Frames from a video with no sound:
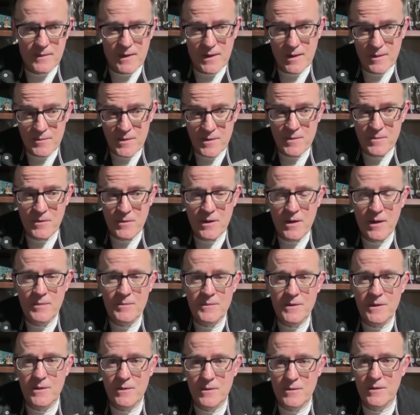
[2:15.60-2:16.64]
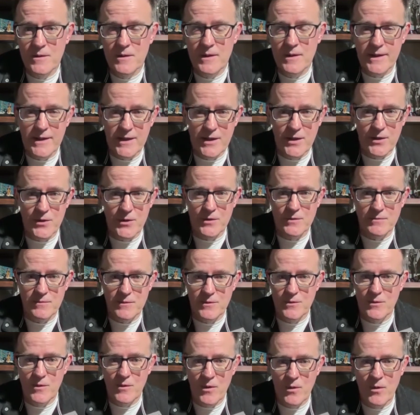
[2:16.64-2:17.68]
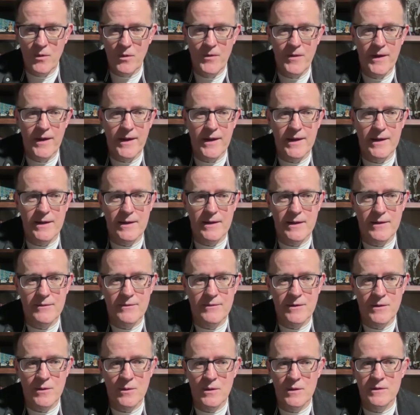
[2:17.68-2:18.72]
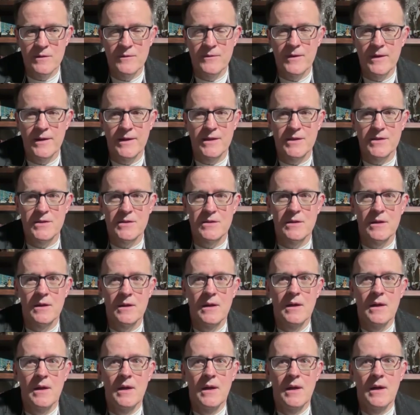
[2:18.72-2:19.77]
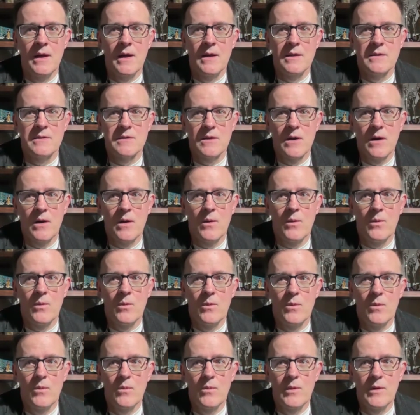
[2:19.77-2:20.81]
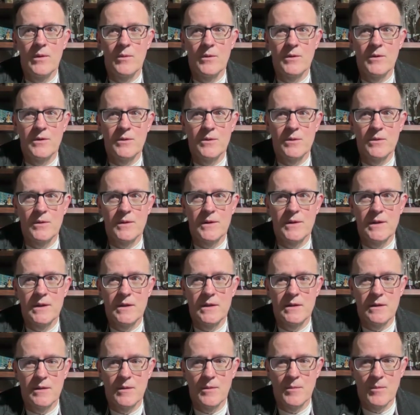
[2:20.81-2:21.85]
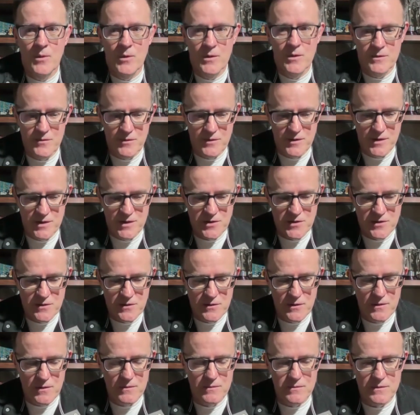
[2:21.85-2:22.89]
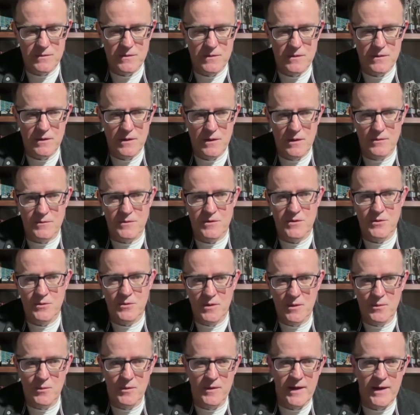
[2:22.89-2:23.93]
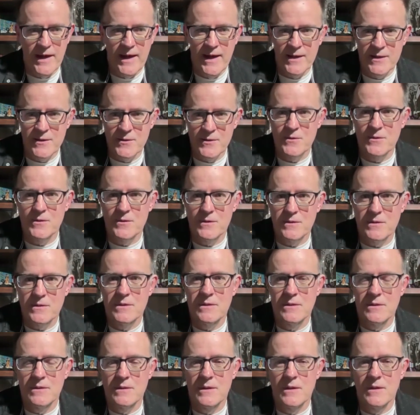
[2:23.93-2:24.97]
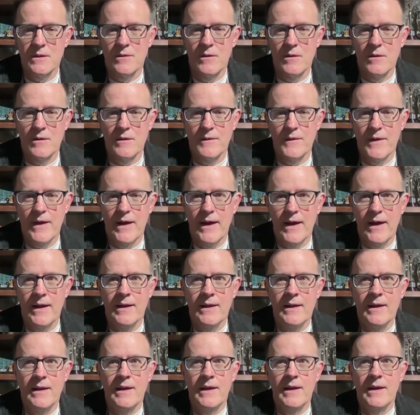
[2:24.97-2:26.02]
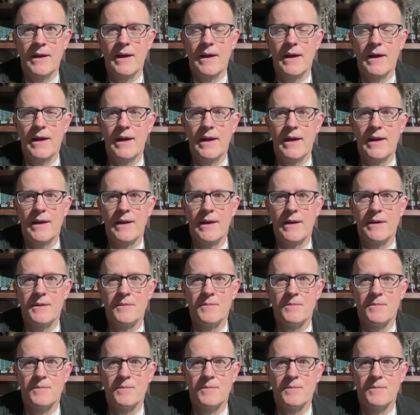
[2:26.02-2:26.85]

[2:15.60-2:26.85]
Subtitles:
people come to you and they're like, "Here, do the whole thing and give it to us finished." So we were doing the more traditional shooting with actors and all of that. And